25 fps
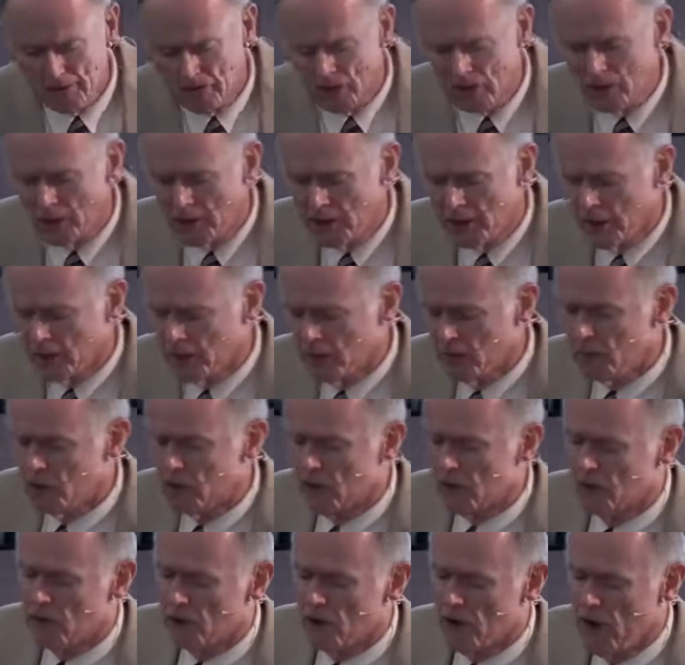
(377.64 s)
studying the
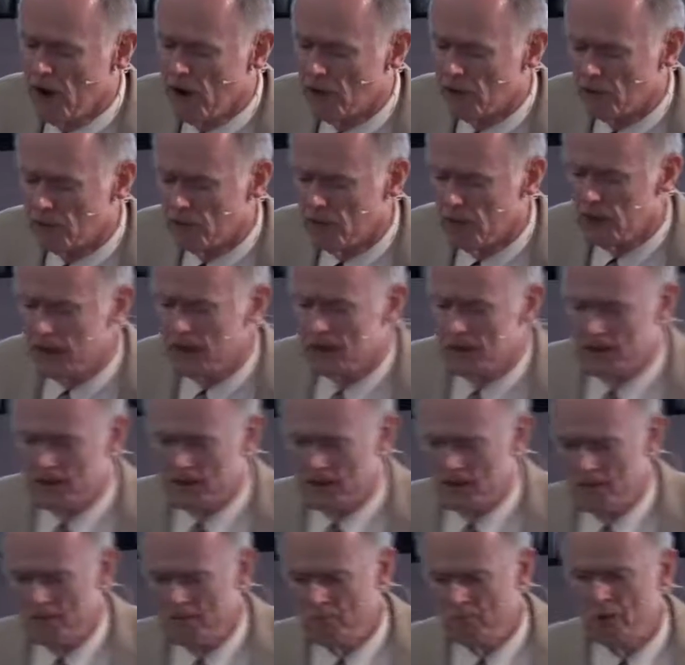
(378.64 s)
book of Joshua,
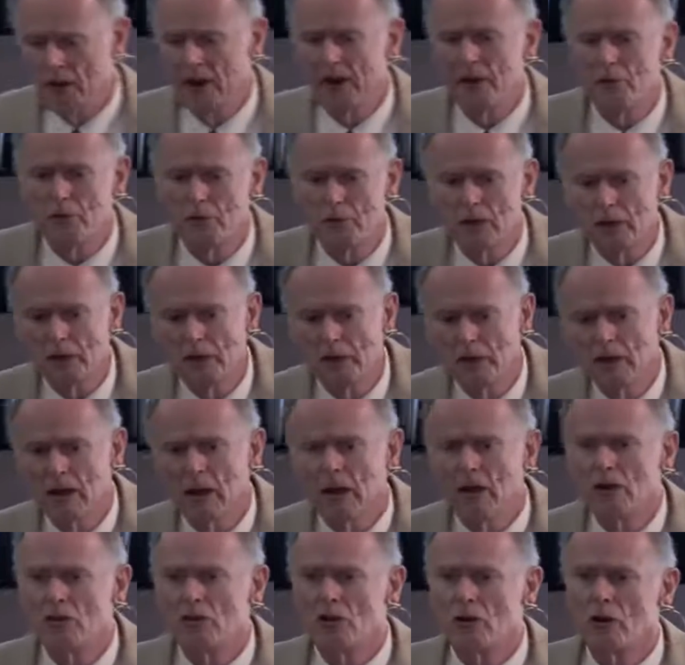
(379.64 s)
but I think in
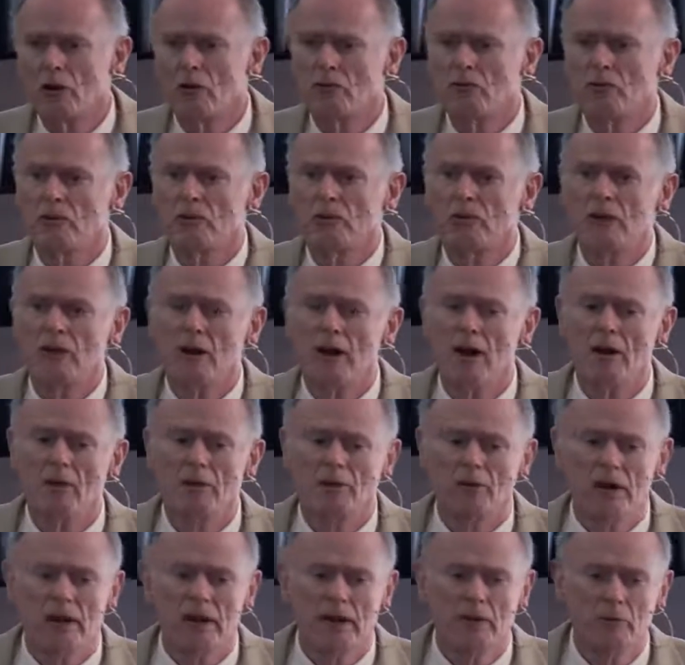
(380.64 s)
our terms and in our
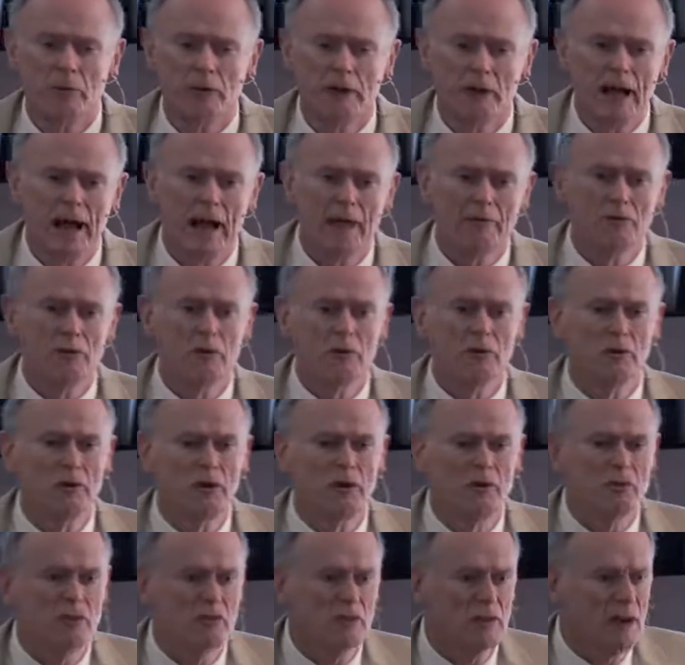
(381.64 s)
day, we have to at
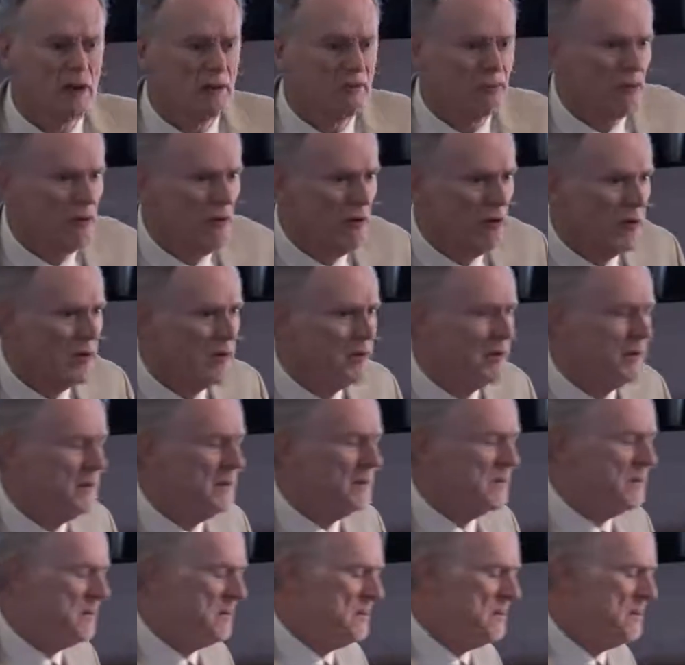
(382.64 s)
least touch on it,
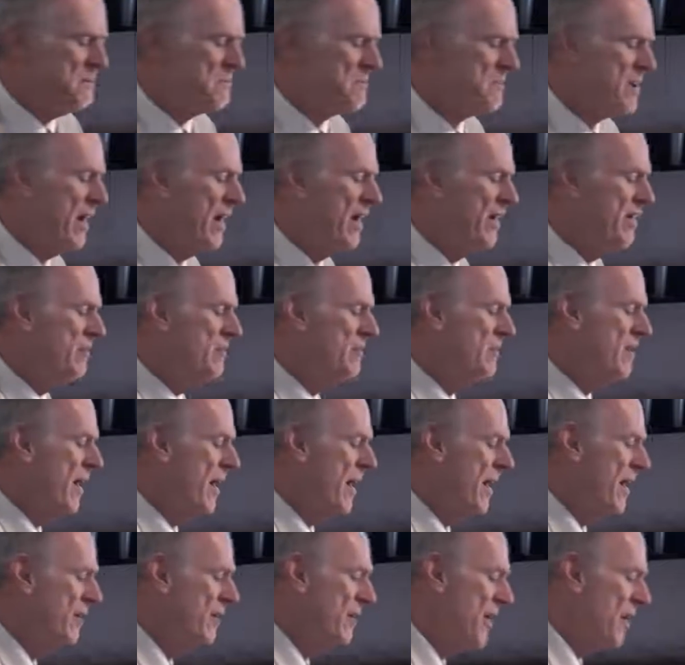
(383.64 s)

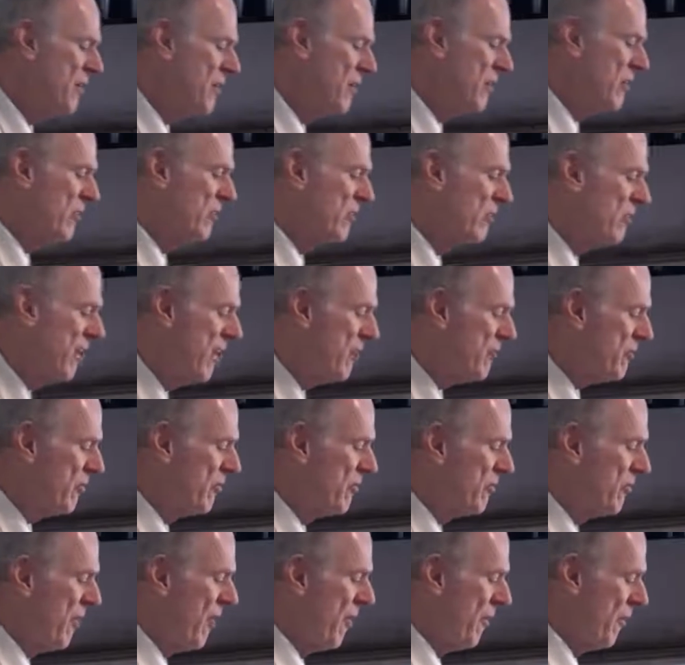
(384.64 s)
and I think it's
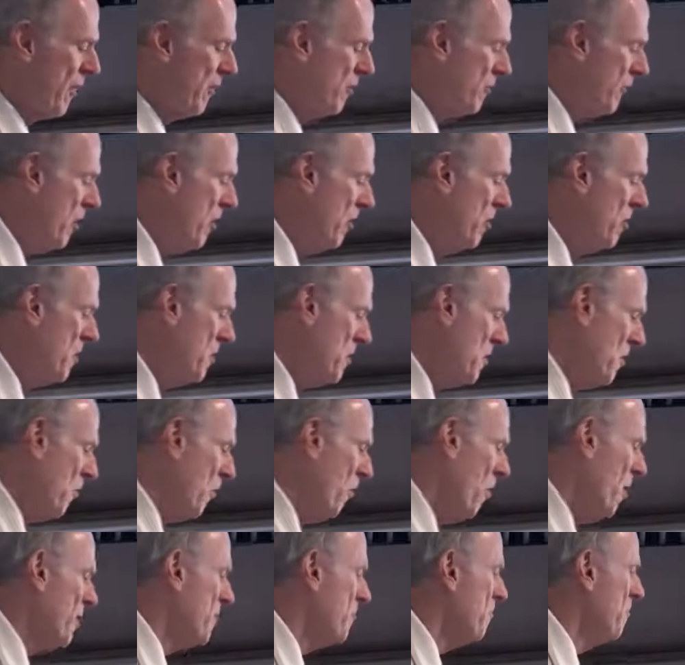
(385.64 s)
necessary. So
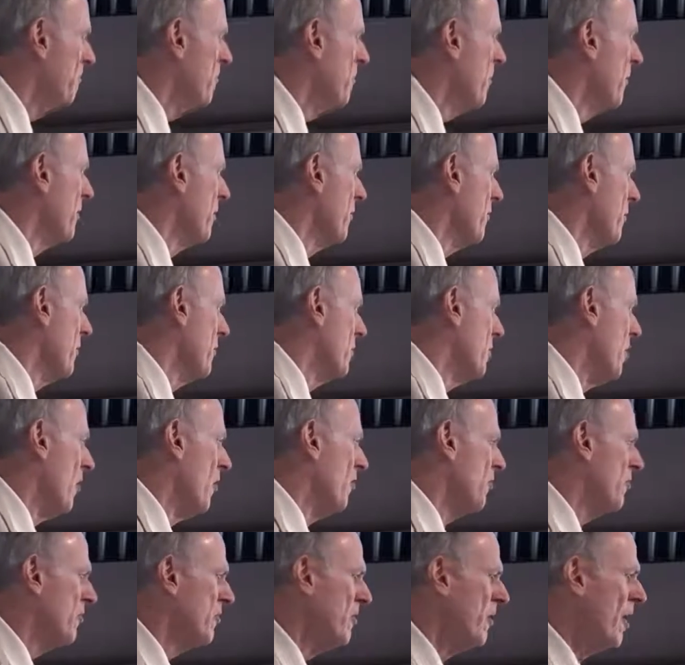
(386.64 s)
one bit of the
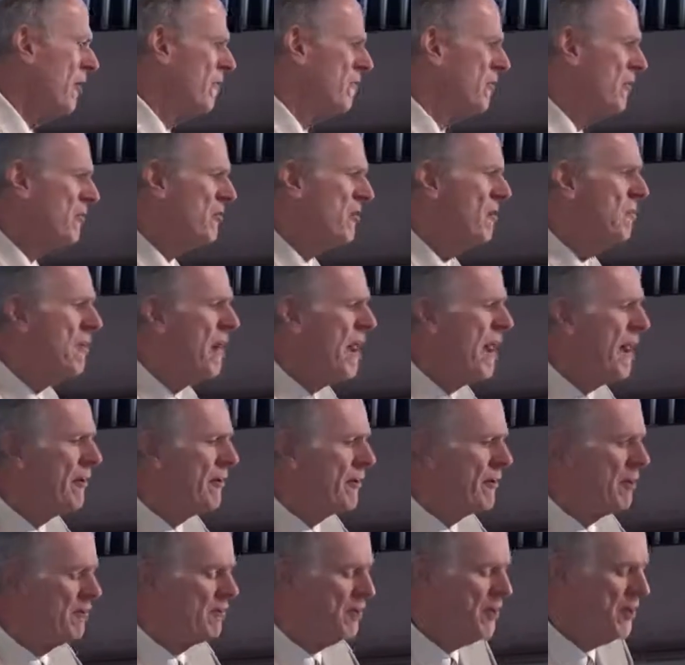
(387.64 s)
dull stuff is a
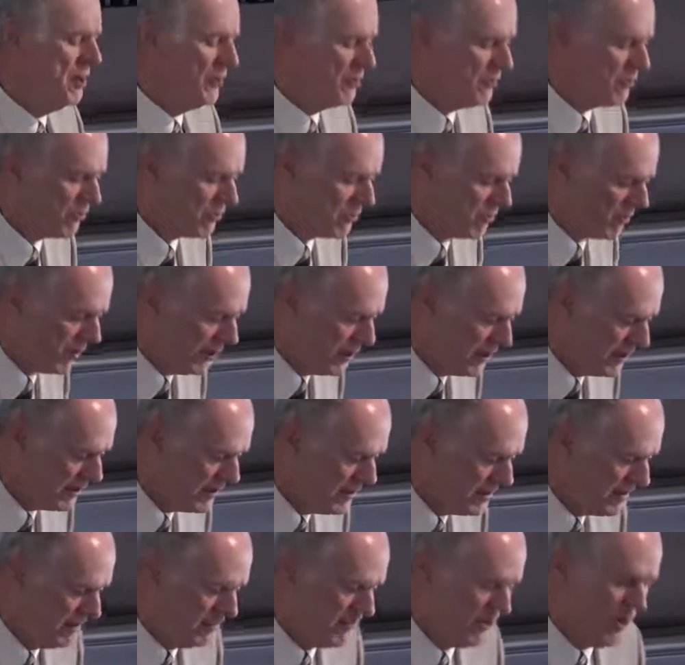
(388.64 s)
matter of history.
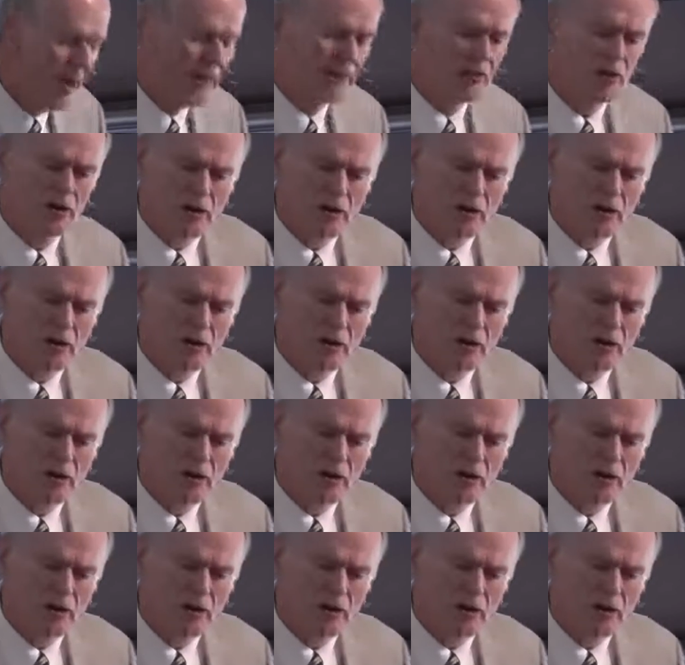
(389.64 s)
Not that